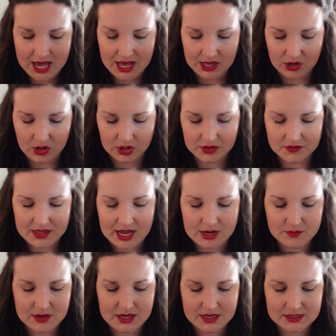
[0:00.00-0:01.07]
and all of
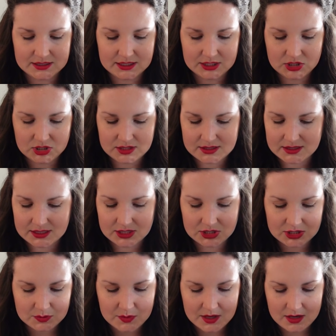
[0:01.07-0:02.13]
that, because
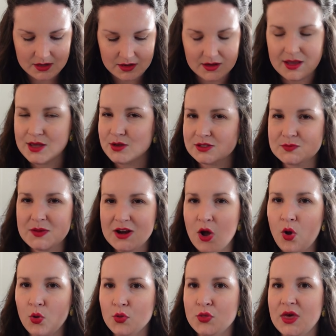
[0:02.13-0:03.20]
it's been a
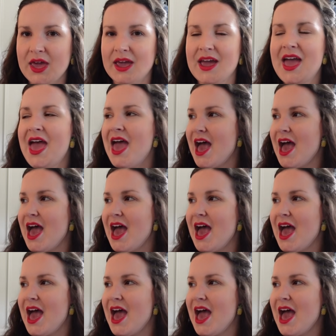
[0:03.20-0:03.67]
whole thing.